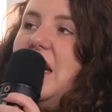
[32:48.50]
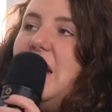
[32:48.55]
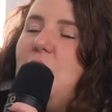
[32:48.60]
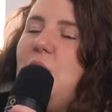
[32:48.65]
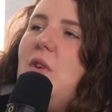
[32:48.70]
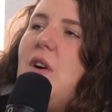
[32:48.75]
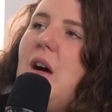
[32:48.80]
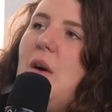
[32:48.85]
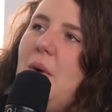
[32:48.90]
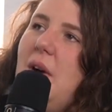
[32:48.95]
I
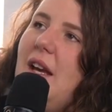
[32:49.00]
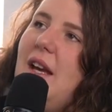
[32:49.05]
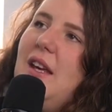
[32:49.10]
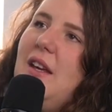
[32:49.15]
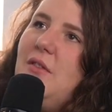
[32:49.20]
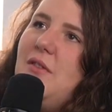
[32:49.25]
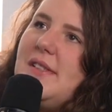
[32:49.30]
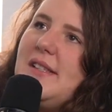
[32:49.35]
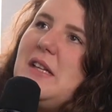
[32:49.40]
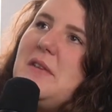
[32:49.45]
know. I want
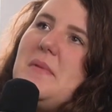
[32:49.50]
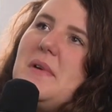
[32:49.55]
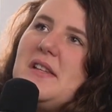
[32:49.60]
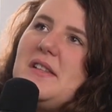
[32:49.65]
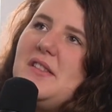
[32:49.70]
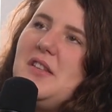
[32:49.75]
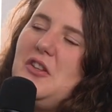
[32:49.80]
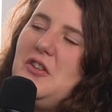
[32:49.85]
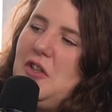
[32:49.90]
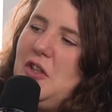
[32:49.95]
to see my
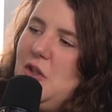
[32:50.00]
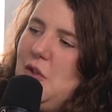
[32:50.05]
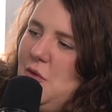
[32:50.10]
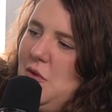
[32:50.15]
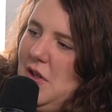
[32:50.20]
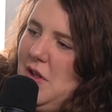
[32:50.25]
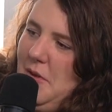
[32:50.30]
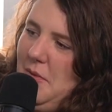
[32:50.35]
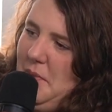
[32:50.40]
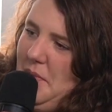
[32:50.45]
son grow
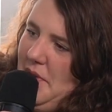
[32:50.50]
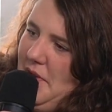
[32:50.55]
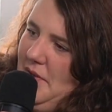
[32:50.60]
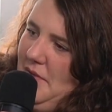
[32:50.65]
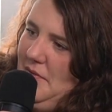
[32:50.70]
up.